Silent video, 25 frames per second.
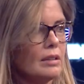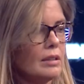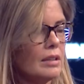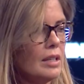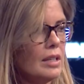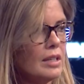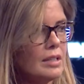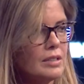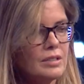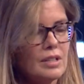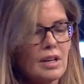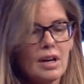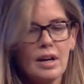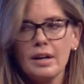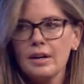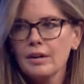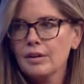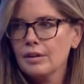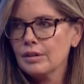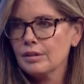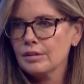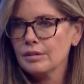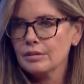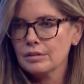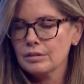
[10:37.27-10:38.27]
the
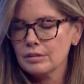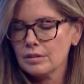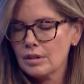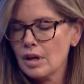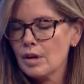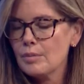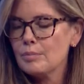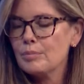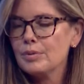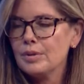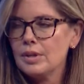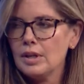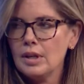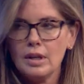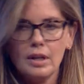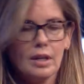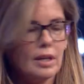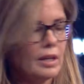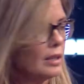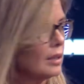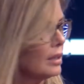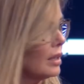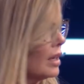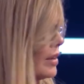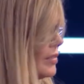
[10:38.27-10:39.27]
entire company
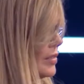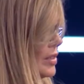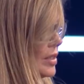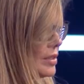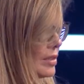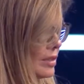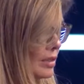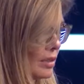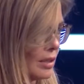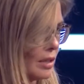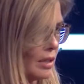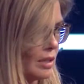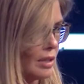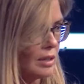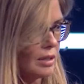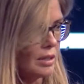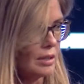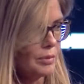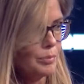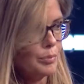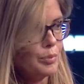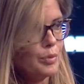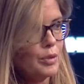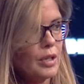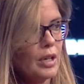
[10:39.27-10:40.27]
and obviously
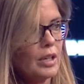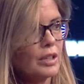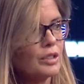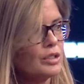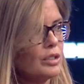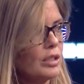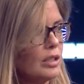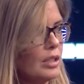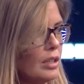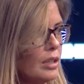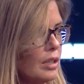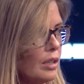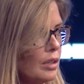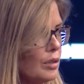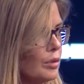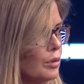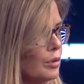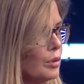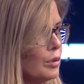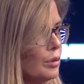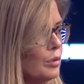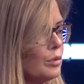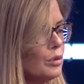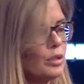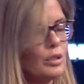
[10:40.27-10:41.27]
the production and the
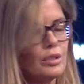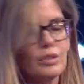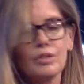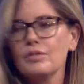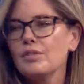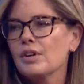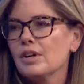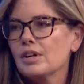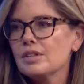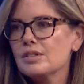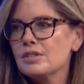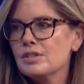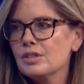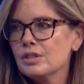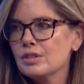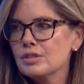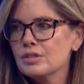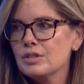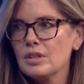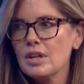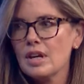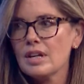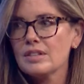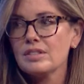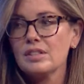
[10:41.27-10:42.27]
crew took very
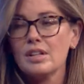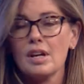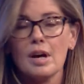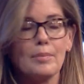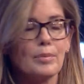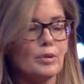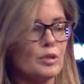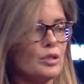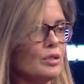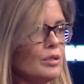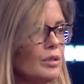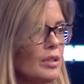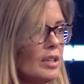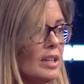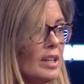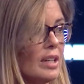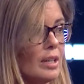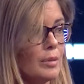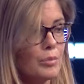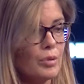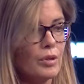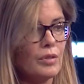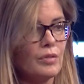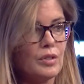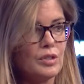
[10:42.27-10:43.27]
seriously as an opportunity and
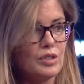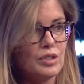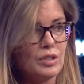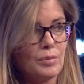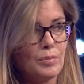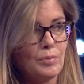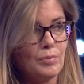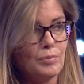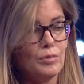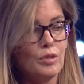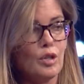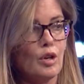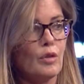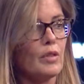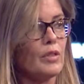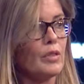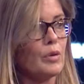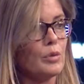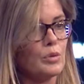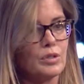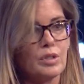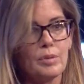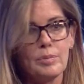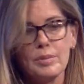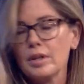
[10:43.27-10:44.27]
a privilege to know that
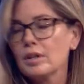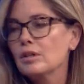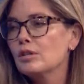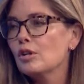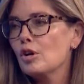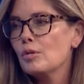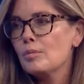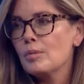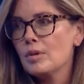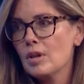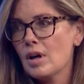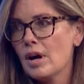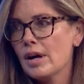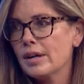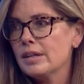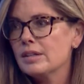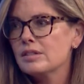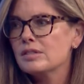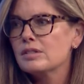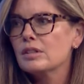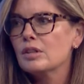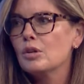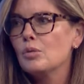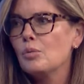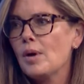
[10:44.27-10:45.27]
there was going to be a global
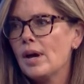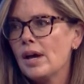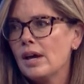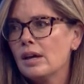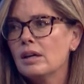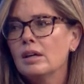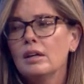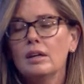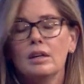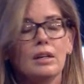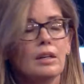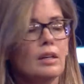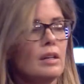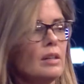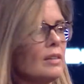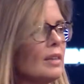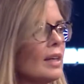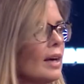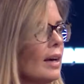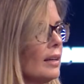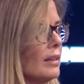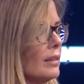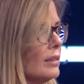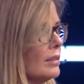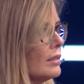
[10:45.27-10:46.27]
audience in a way
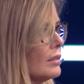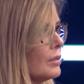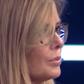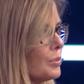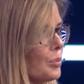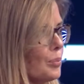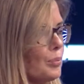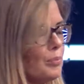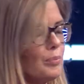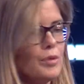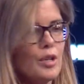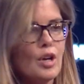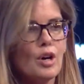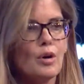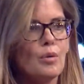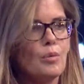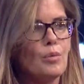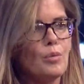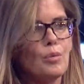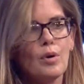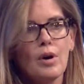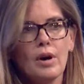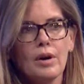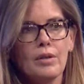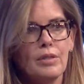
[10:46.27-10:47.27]
that
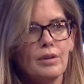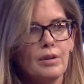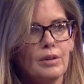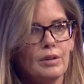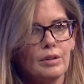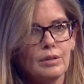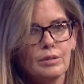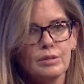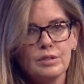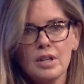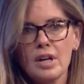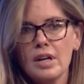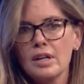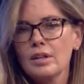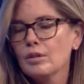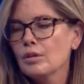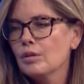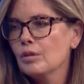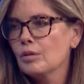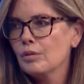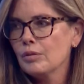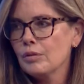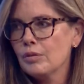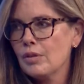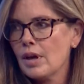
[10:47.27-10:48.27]
no other
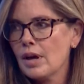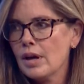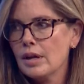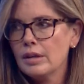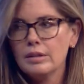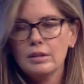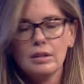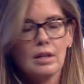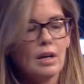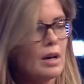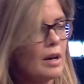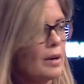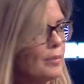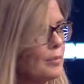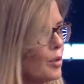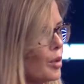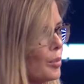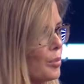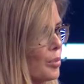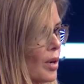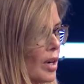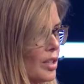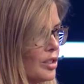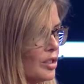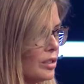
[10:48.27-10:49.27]
title that um, or
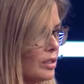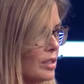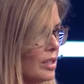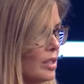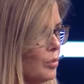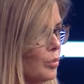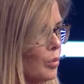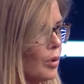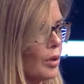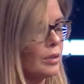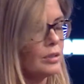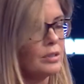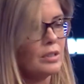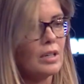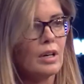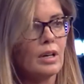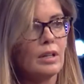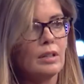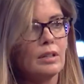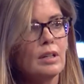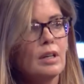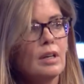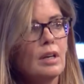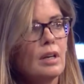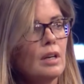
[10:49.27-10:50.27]
project he'd worked
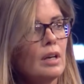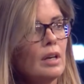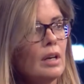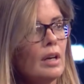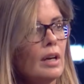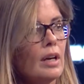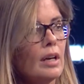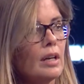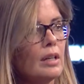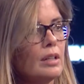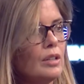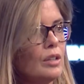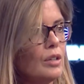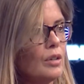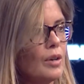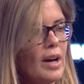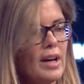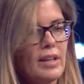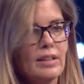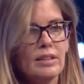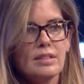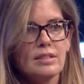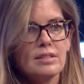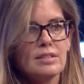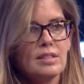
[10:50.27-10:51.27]
on, you know,
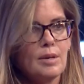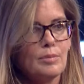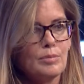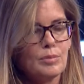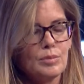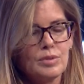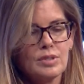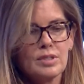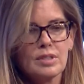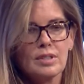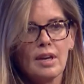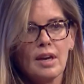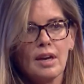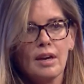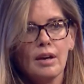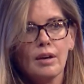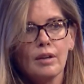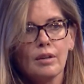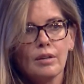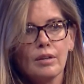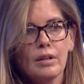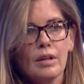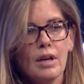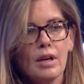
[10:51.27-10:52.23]
had the same scale.